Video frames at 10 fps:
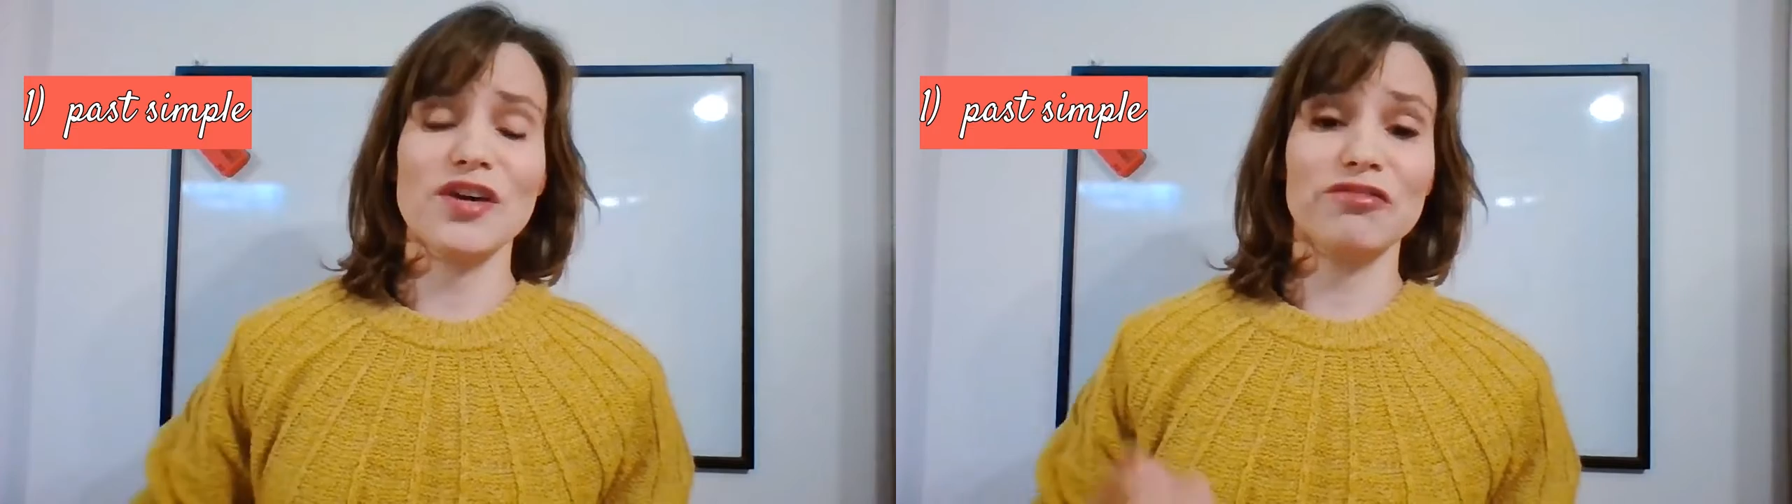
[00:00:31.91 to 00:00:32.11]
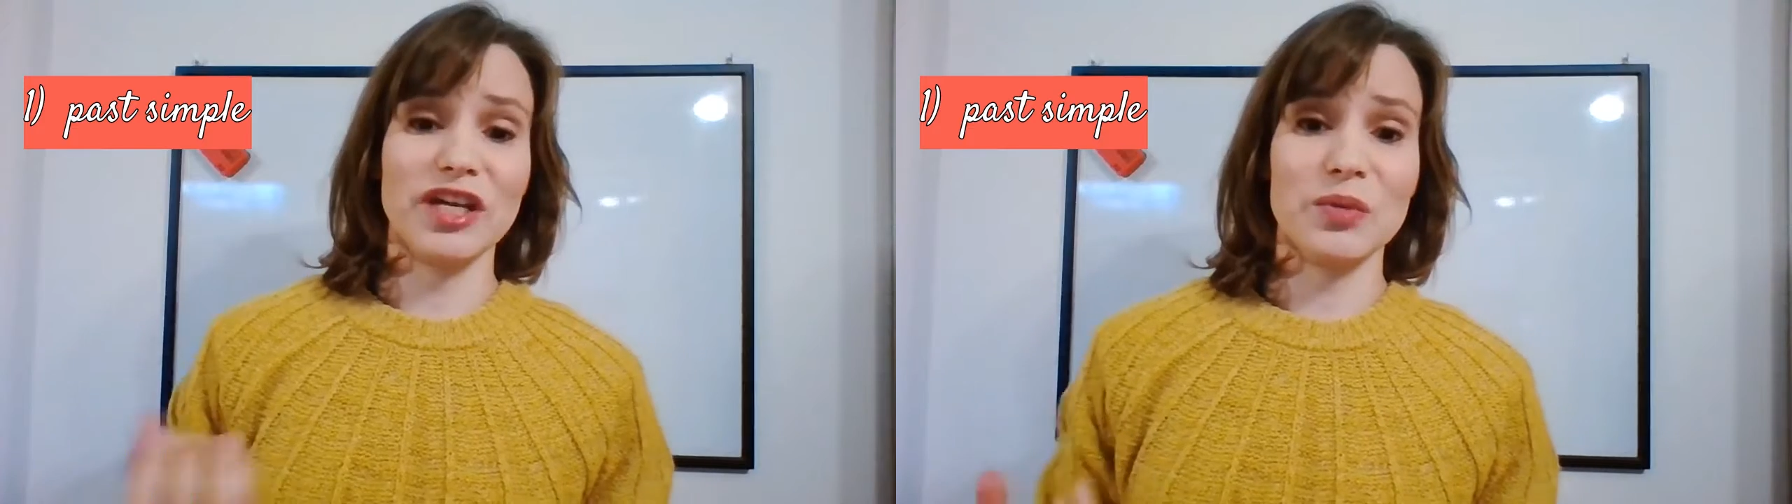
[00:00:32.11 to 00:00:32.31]
a
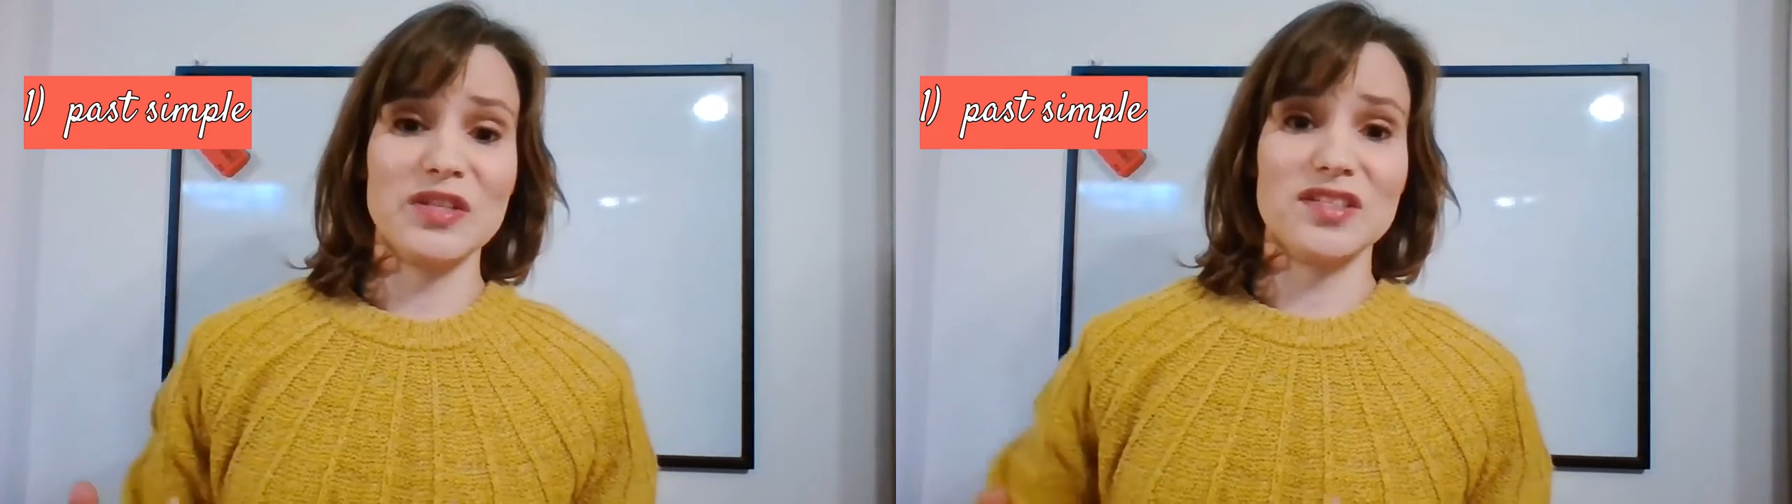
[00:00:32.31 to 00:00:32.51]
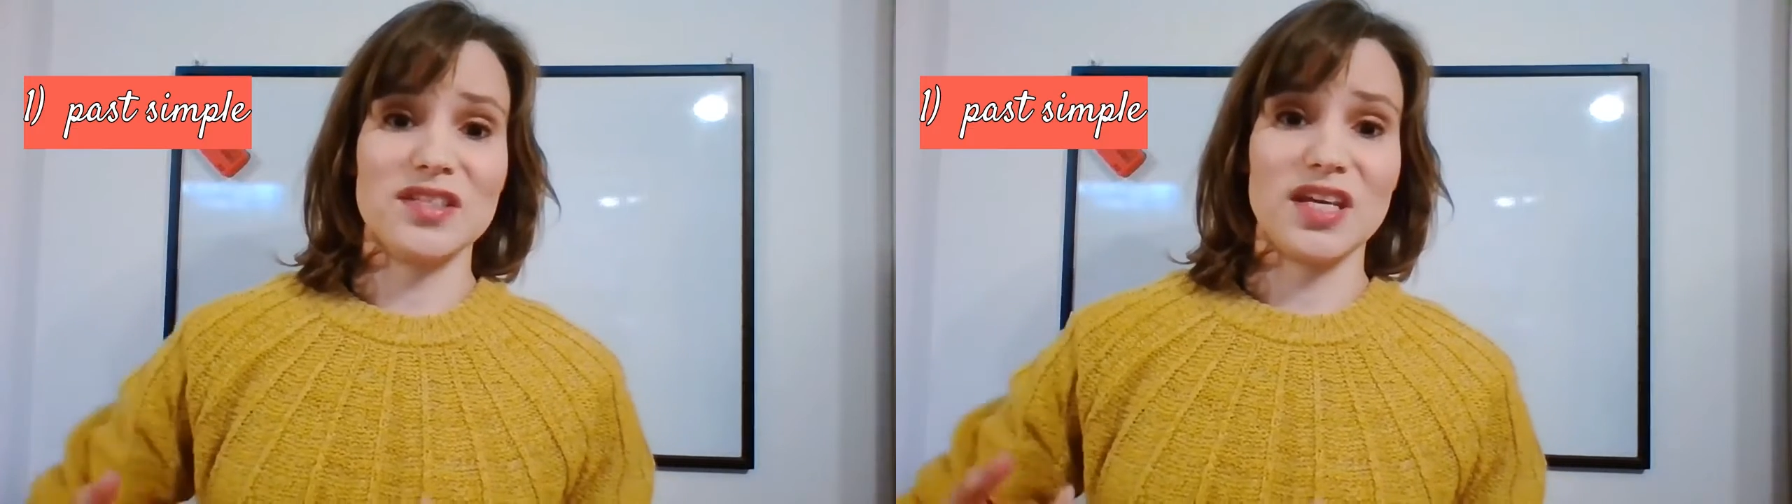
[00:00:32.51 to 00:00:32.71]

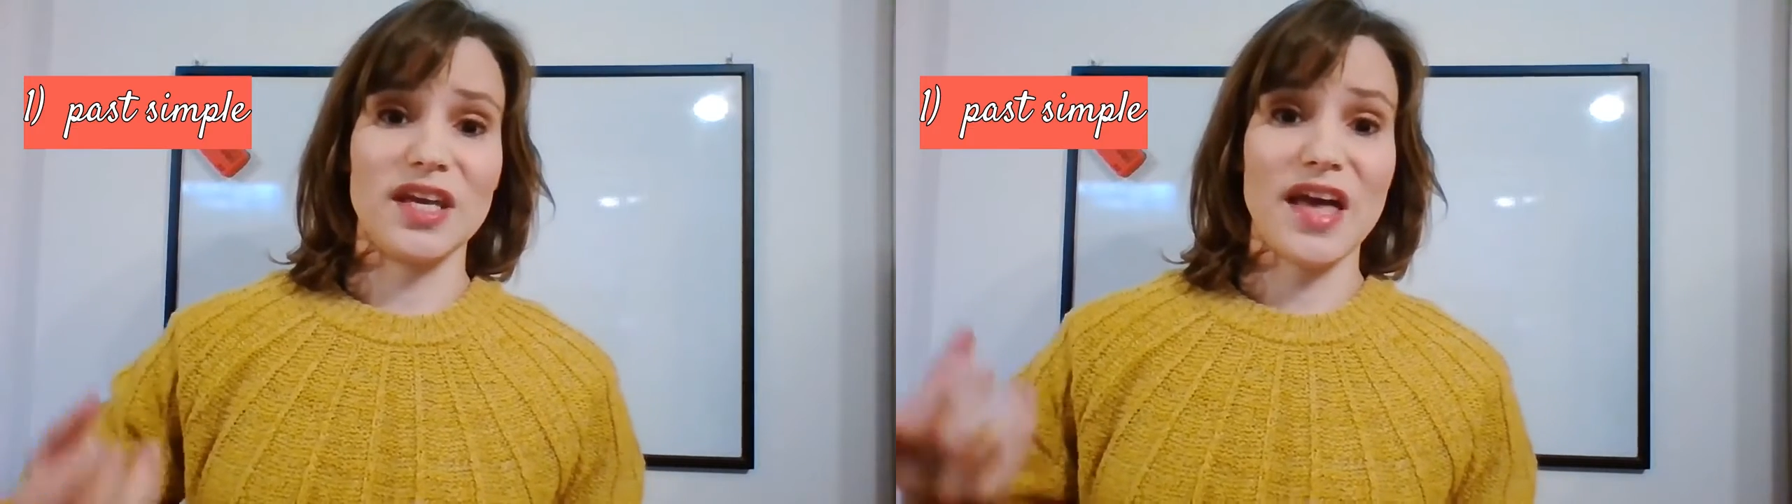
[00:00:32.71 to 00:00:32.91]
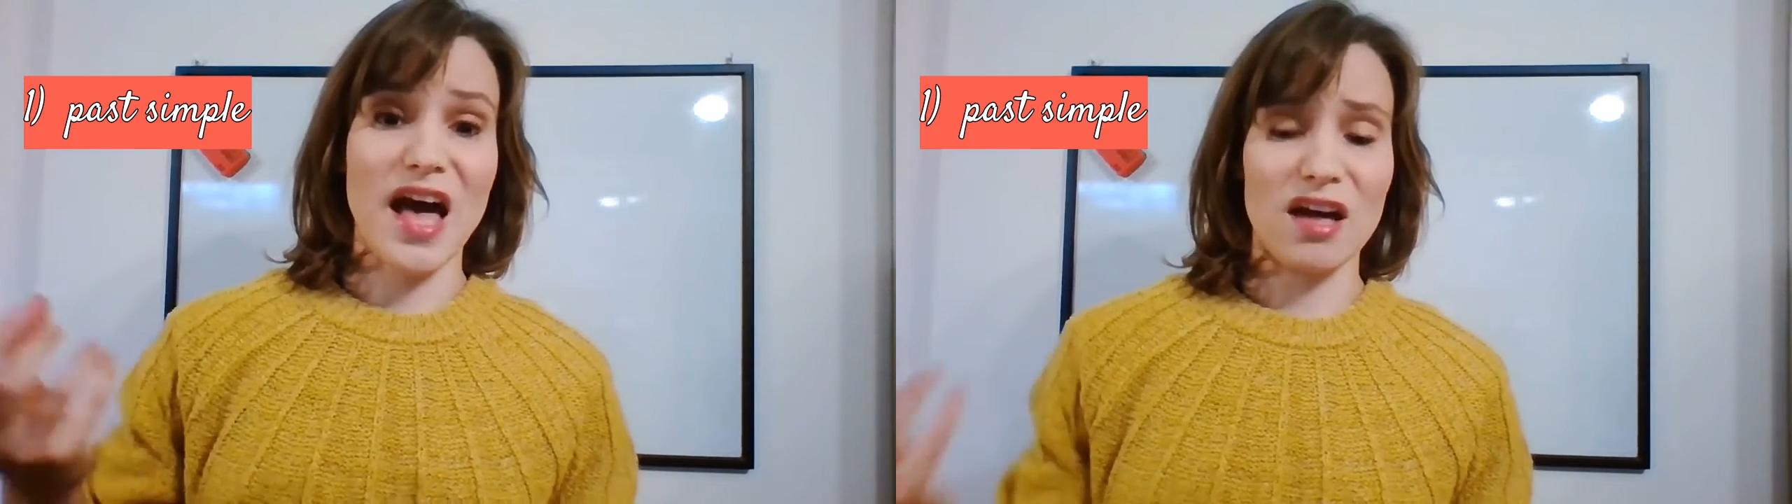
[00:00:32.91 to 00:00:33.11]

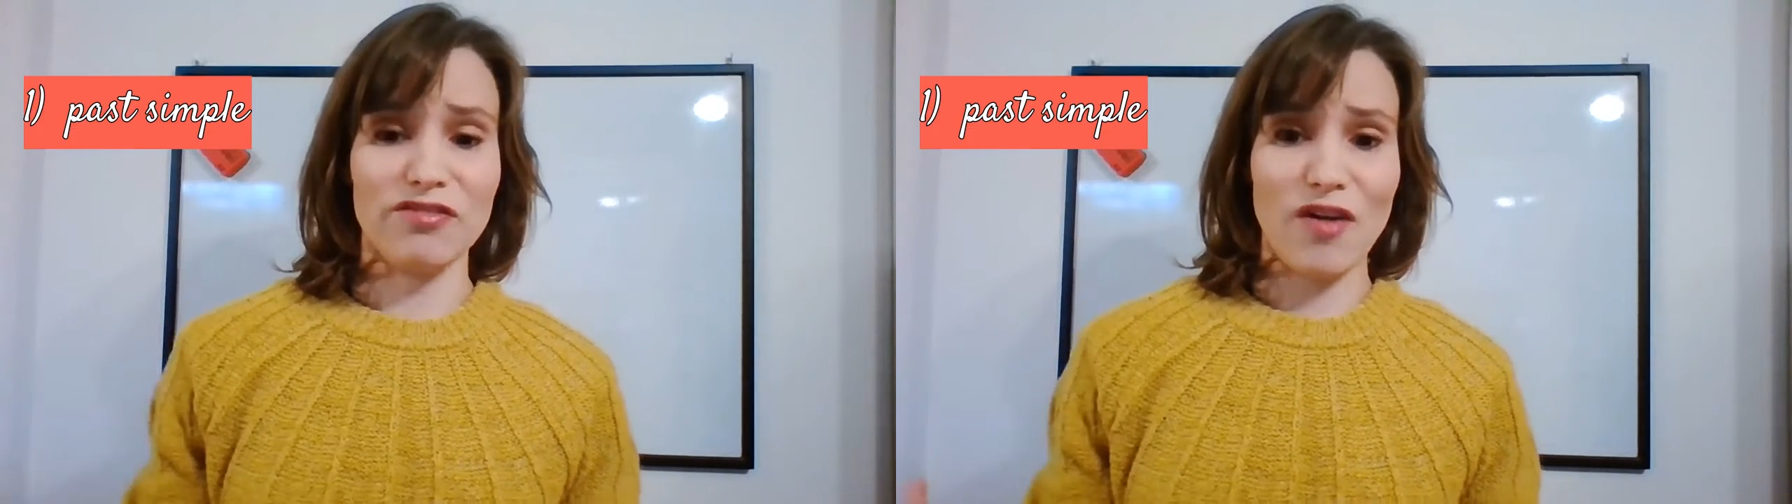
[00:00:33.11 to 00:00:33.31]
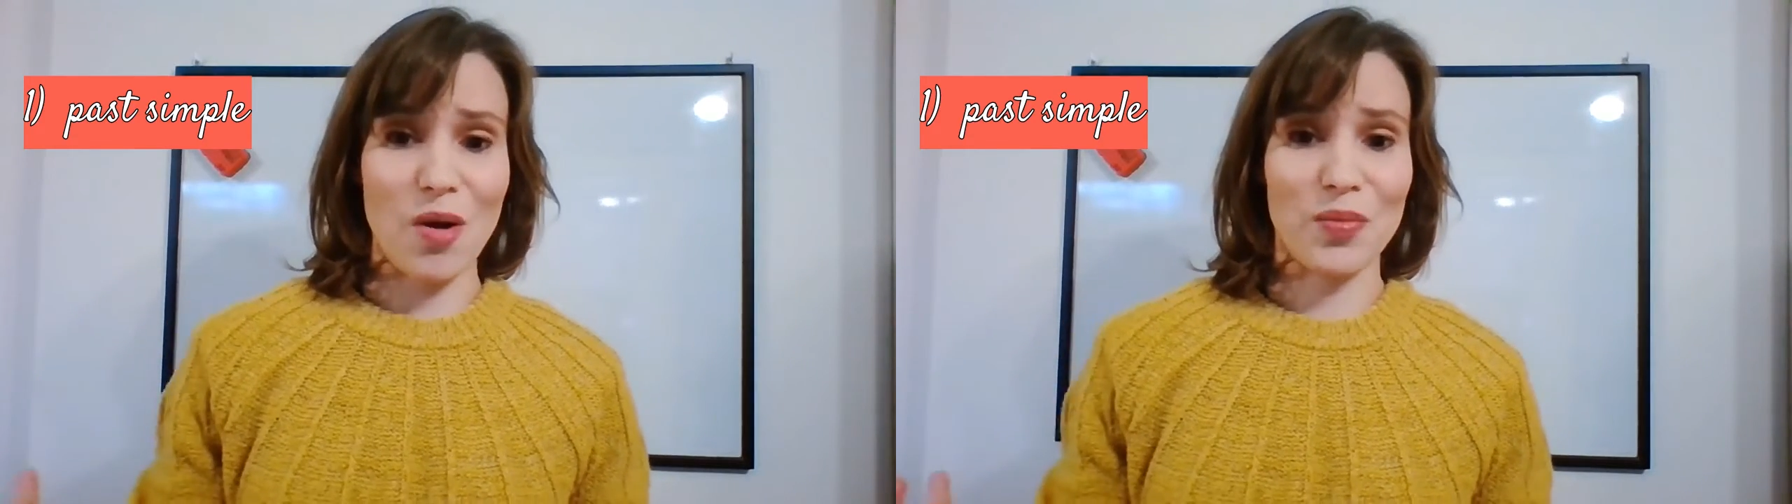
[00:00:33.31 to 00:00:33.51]
frequency
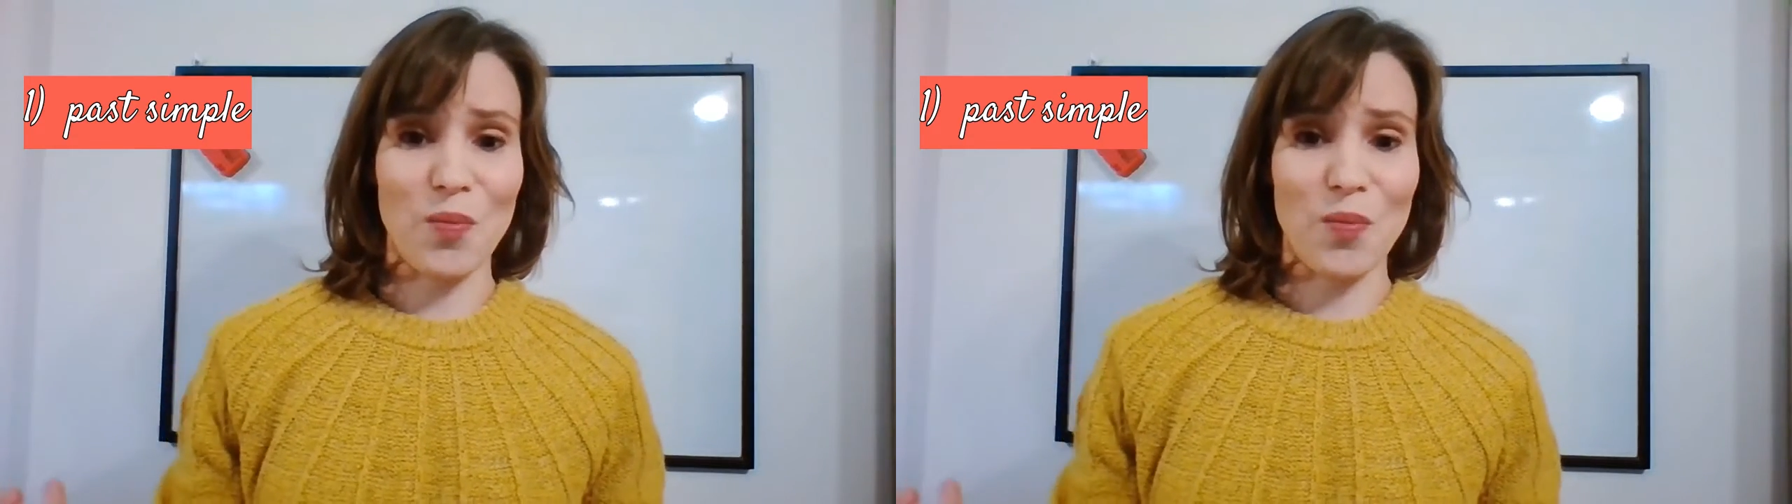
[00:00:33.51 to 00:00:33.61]
adverb.